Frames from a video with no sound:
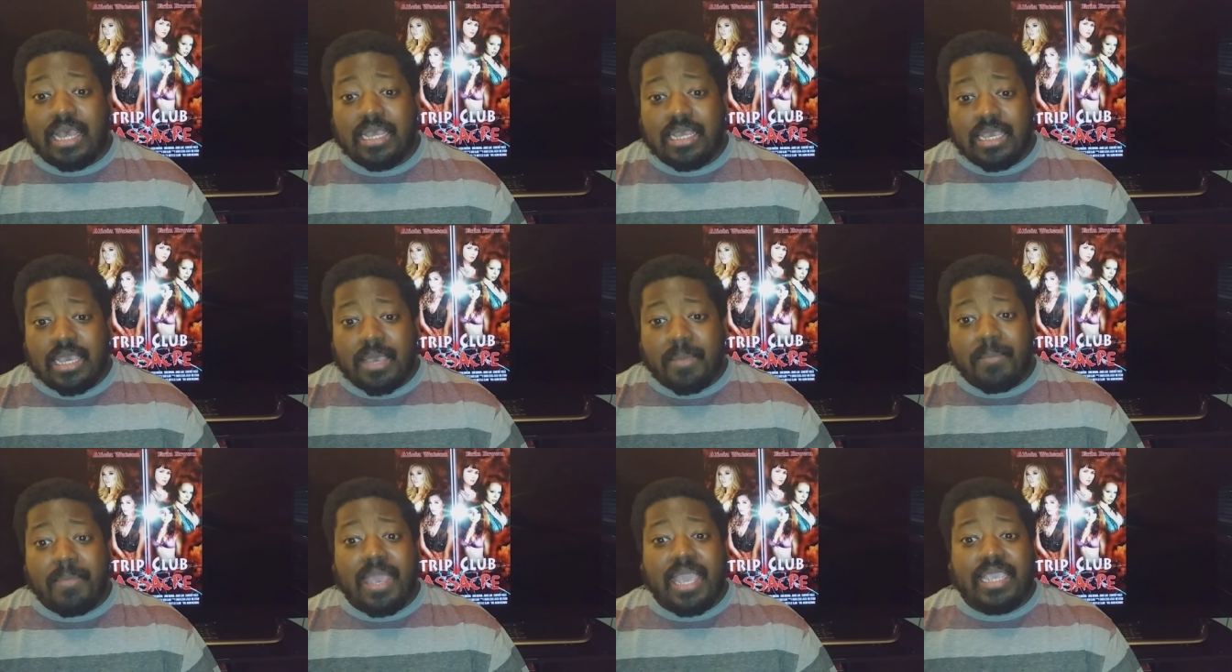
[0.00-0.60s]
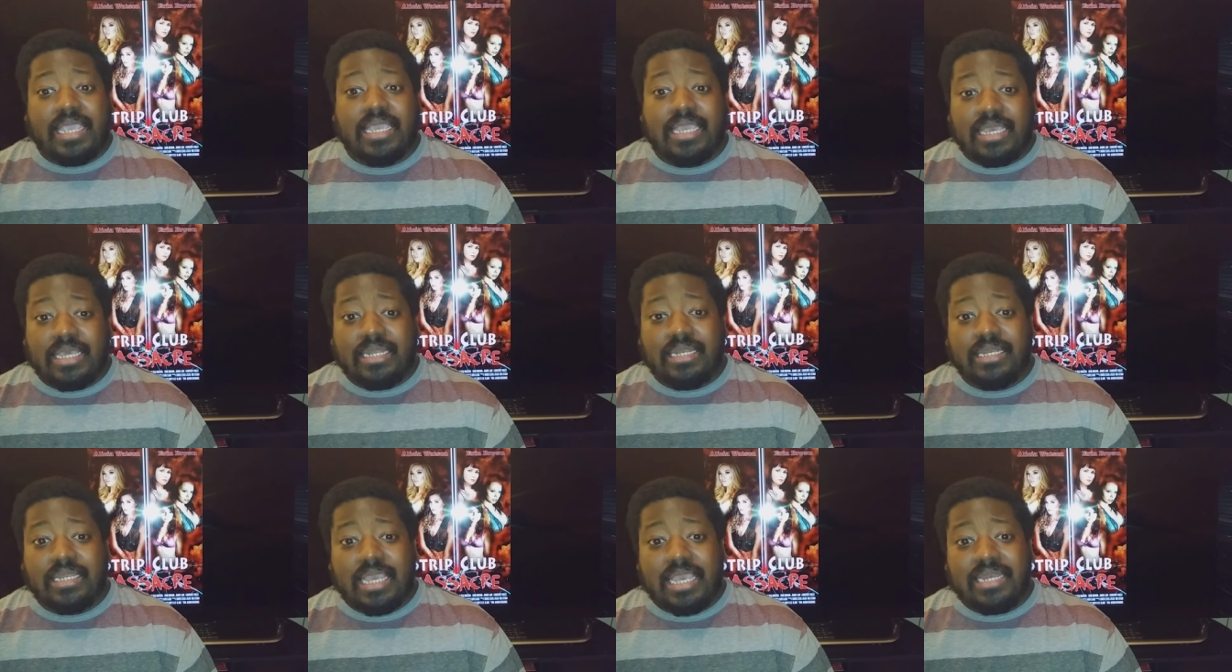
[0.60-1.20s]
Megan
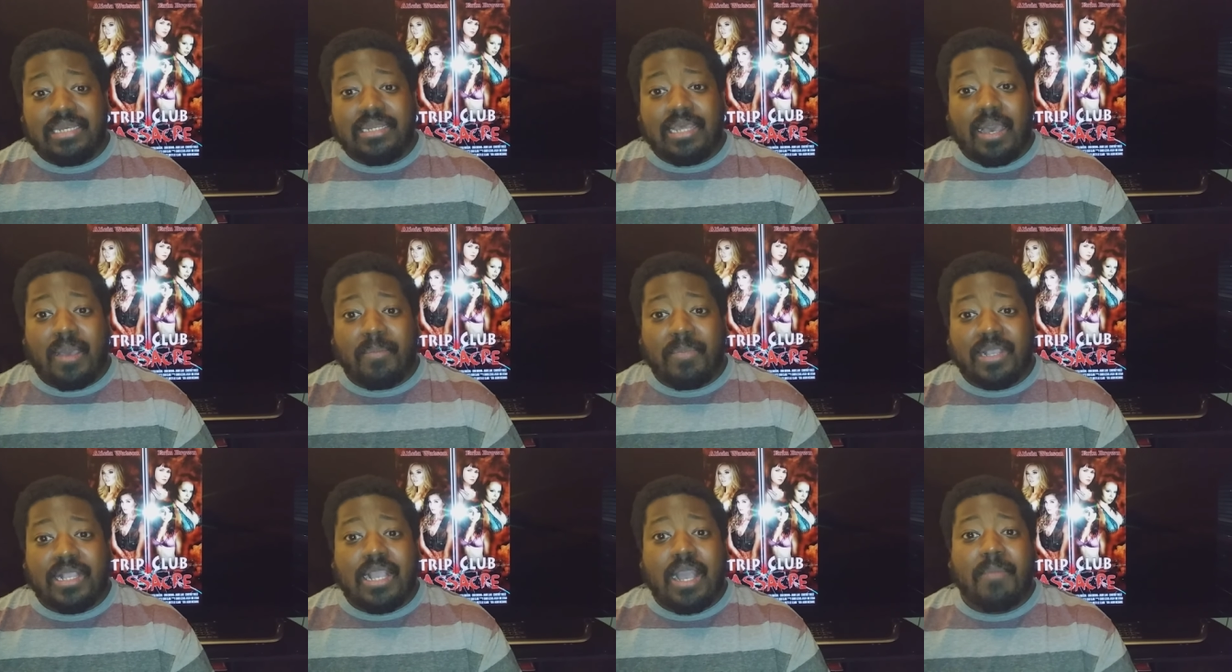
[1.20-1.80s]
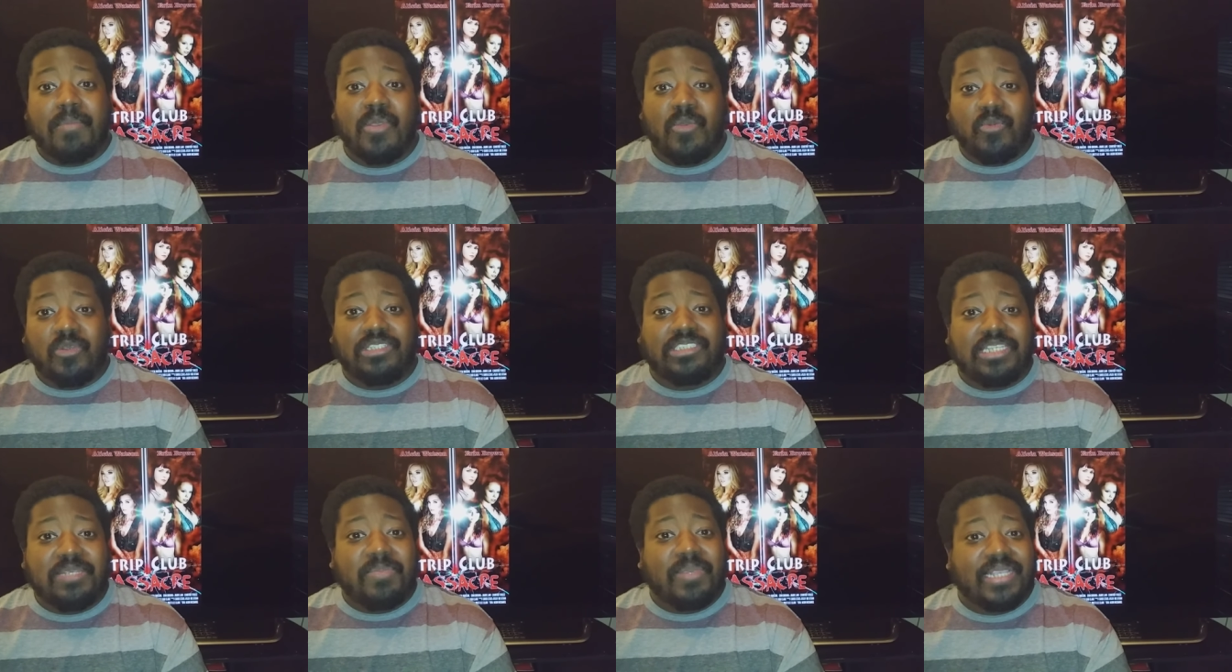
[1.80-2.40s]
end up becoming what she
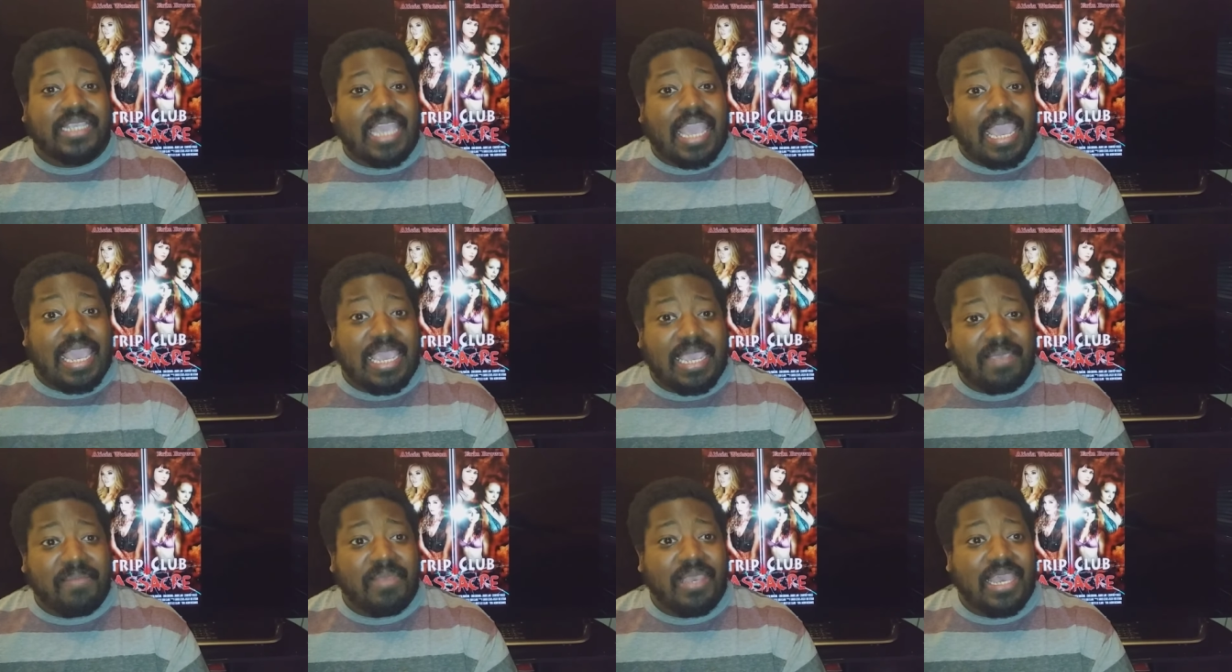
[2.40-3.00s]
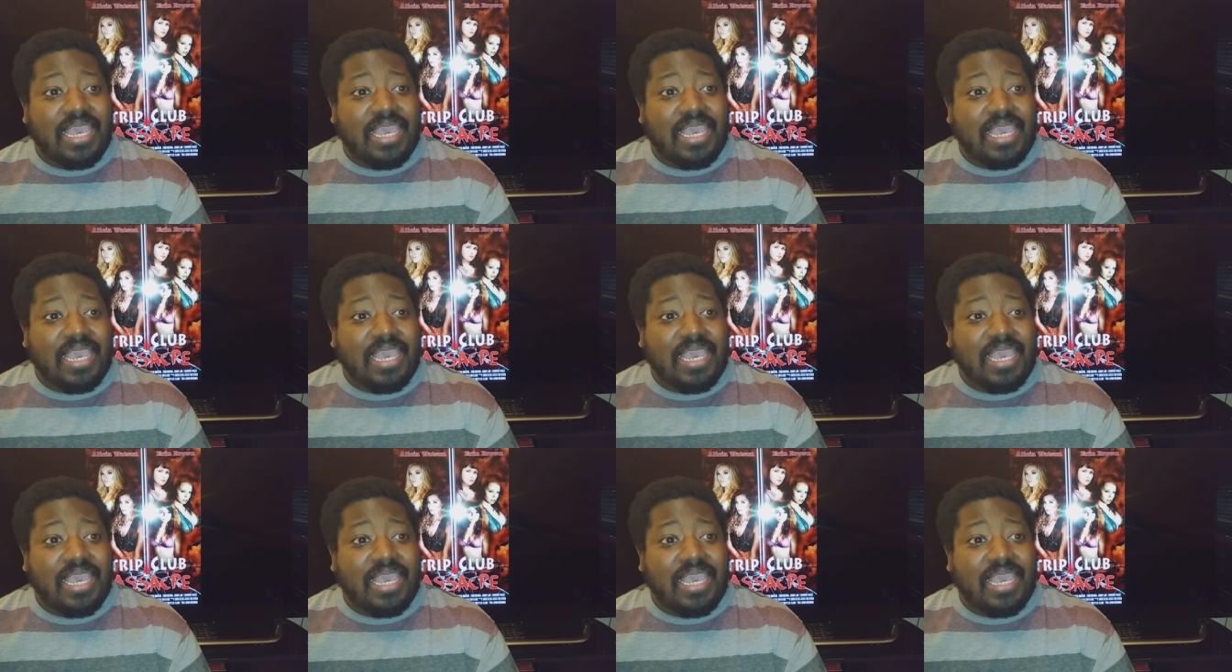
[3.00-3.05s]
became